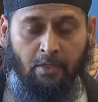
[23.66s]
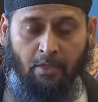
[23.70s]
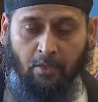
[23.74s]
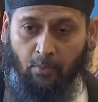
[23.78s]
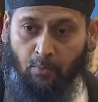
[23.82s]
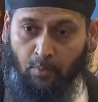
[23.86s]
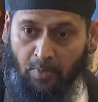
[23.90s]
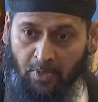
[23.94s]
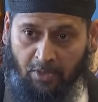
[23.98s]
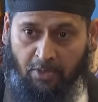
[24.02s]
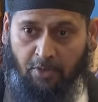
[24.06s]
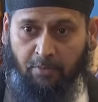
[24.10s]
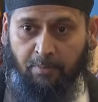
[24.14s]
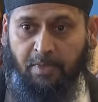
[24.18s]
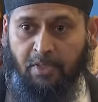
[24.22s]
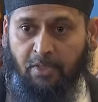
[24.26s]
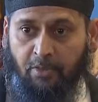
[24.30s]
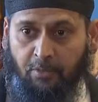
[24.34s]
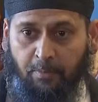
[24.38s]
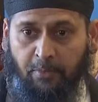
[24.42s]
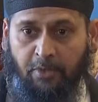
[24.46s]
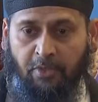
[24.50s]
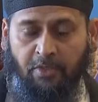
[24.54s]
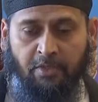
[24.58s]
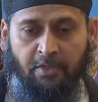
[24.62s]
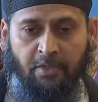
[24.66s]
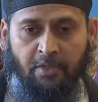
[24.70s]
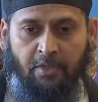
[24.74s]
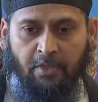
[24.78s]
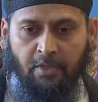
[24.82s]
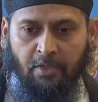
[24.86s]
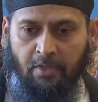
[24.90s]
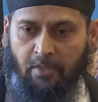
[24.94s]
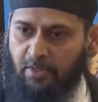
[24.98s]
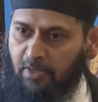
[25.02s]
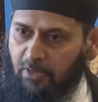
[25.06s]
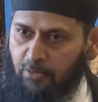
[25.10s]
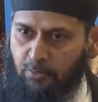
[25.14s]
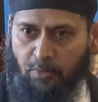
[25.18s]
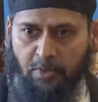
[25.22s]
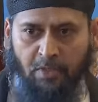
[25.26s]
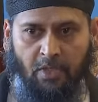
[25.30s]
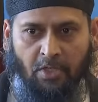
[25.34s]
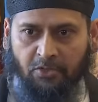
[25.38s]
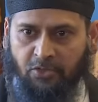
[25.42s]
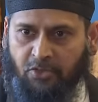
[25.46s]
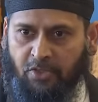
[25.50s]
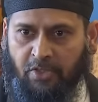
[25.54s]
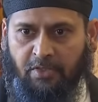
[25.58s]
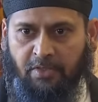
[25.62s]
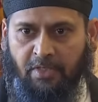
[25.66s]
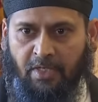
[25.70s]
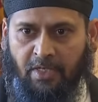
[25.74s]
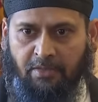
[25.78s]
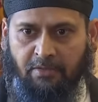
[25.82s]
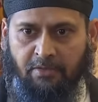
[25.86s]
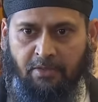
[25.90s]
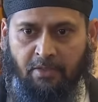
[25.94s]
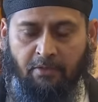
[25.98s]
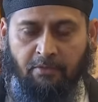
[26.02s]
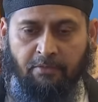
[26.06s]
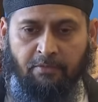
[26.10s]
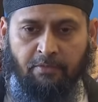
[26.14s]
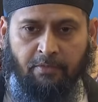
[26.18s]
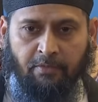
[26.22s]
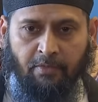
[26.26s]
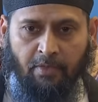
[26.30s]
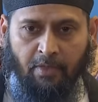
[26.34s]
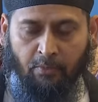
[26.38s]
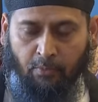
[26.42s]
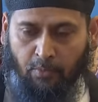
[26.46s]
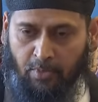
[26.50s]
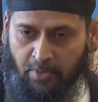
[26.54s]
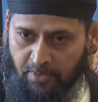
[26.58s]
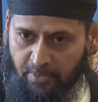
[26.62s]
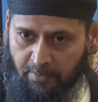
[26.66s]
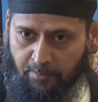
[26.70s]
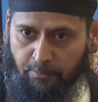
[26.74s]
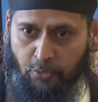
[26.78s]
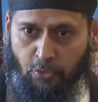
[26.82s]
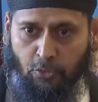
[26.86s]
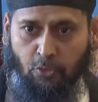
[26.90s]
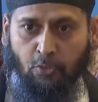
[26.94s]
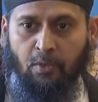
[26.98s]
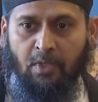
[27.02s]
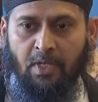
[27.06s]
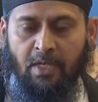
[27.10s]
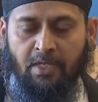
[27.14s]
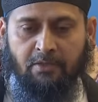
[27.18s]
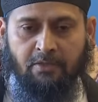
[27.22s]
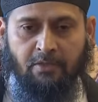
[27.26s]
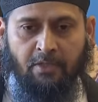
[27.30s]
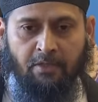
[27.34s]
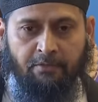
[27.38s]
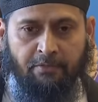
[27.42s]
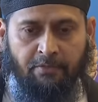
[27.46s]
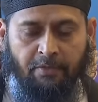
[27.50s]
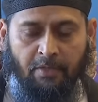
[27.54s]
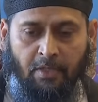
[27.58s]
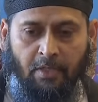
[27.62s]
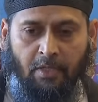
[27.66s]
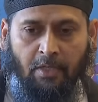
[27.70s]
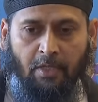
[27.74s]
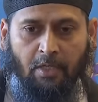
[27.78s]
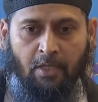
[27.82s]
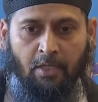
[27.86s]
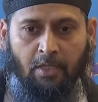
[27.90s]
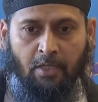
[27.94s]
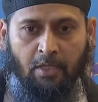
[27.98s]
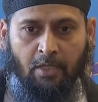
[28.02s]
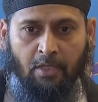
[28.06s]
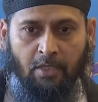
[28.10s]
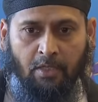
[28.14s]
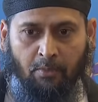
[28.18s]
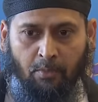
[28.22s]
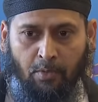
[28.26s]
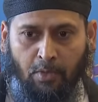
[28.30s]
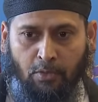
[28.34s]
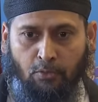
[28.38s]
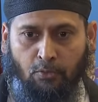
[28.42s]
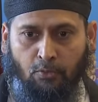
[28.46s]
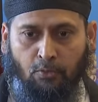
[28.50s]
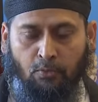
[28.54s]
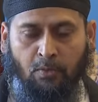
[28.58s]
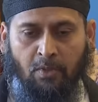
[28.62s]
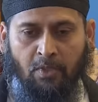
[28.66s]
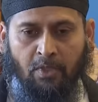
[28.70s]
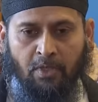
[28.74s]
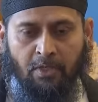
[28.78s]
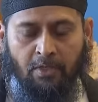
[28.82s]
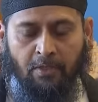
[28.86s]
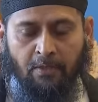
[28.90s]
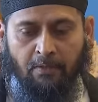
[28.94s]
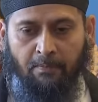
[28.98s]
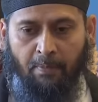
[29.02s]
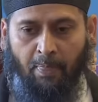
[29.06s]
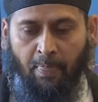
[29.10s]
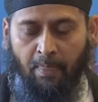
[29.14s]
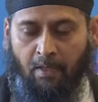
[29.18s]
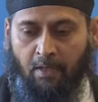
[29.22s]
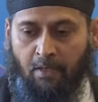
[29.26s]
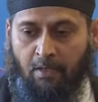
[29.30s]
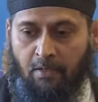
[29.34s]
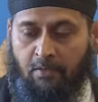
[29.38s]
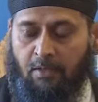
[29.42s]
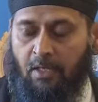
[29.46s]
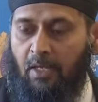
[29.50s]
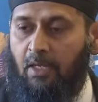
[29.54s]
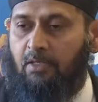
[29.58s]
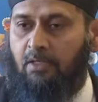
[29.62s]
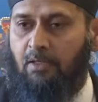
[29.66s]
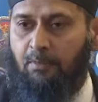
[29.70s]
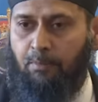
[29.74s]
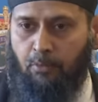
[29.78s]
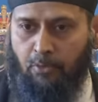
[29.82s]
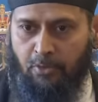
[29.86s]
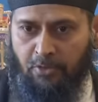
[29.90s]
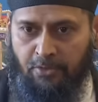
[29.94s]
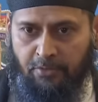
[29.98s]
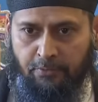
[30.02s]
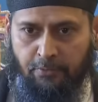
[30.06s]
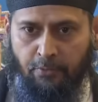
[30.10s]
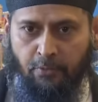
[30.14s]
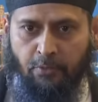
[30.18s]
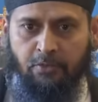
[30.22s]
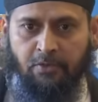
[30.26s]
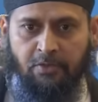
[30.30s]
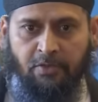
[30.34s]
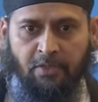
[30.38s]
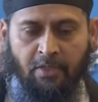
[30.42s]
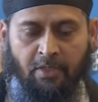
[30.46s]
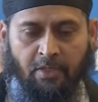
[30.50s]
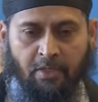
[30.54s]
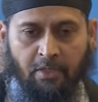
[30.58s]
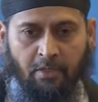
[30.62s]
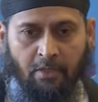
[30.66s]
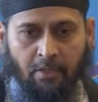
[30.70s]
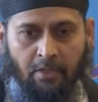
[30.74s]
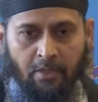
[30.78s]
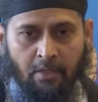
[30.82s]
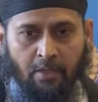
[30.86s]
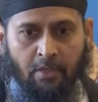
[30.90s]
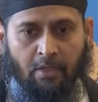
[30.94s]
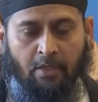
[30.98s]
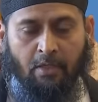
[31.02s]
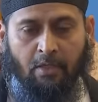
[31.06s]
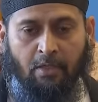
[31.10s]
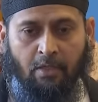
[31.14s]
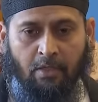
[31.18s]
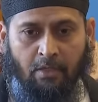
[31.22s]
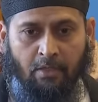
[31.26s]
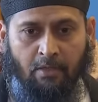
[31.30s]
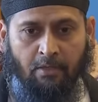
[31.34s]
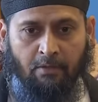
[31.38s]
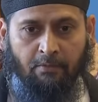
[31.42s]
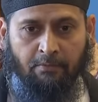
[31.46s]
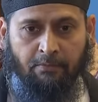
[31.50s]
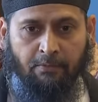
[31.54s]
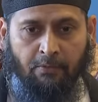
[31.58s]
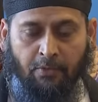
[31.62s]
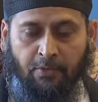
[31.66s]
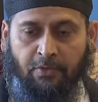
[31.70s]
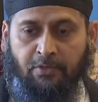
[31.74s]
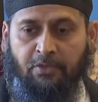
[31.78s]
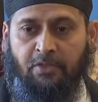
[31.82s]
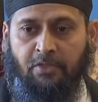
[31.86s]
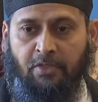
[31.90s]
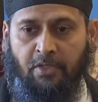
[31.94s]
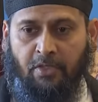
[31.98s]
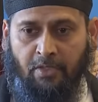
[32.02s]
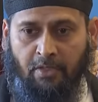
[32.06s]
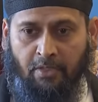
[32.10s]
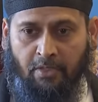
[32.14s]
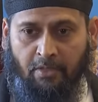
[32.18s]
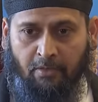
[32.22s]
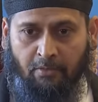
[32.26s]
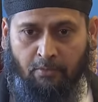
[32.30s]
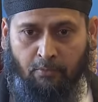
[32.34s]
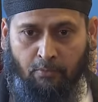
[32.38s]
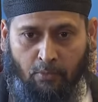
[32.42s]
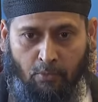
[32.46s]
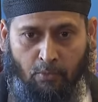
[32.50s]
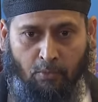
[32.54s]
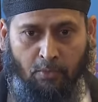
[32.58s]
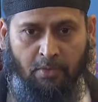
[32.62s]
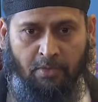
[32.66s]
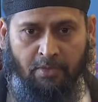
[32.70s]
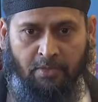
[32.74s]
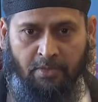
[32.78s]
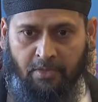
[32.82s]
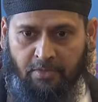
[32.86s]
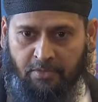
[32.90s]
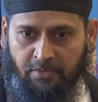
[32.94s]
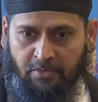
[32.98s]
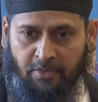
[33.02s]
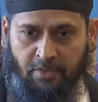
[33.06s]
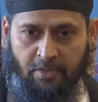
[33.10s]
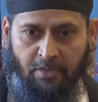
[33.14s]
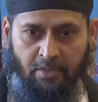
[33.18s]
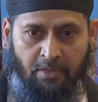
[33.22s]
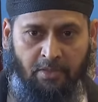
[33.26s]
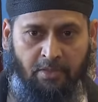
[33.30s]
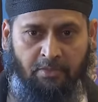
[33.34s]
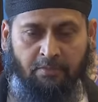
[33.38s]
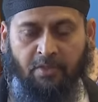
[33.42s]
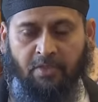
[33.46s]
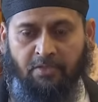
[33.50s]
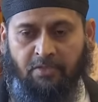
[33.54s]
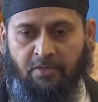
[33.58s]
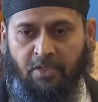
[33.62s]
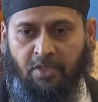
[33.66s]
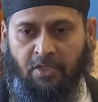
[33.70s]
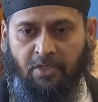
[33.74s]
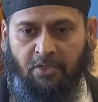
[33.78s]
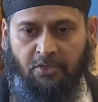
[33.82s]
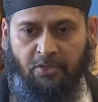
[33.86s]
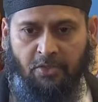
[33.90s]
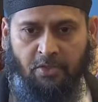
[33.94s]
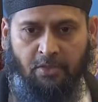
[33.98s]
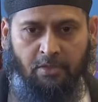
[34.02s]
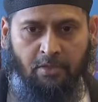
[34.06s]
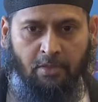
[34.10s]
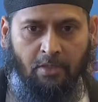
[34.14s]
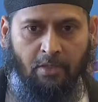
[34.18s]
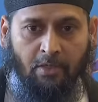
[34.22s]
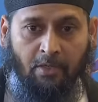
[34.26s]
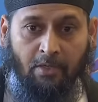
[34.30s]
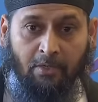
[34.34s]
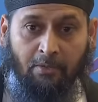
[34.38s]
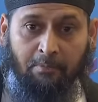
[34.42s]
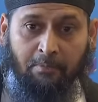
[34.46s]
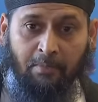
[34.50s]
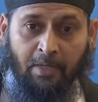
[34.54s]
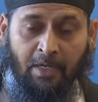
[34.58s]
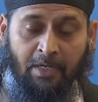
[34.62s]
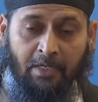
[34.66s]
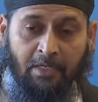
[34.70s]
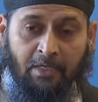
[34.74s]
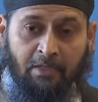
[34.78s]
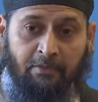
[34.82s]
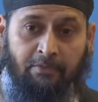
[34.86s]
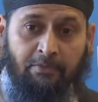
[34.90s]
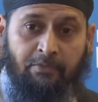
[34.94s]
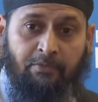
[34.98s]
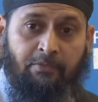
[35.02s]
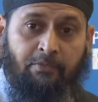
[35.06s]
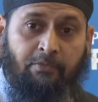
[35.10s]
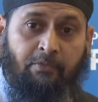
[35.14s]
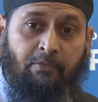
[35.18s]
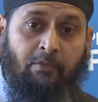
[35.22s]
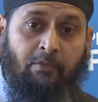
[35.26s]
welcoming community, and this will not change that stuff. I want them to know that stuff. And I want to uh, uh, thank the police force for its uh, role in this investigation. Um, I live